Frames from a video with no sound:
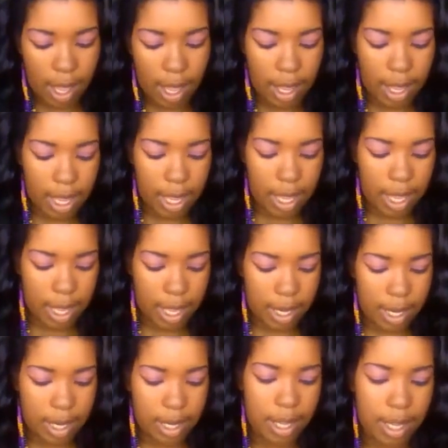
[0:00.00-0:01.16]

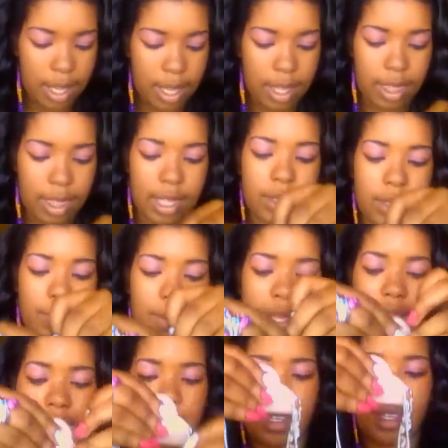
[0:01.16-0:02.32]
And this
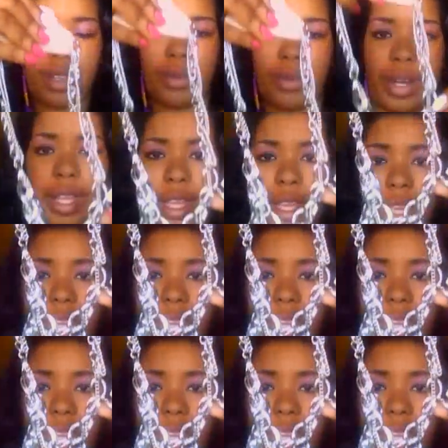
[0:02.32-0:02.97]
one right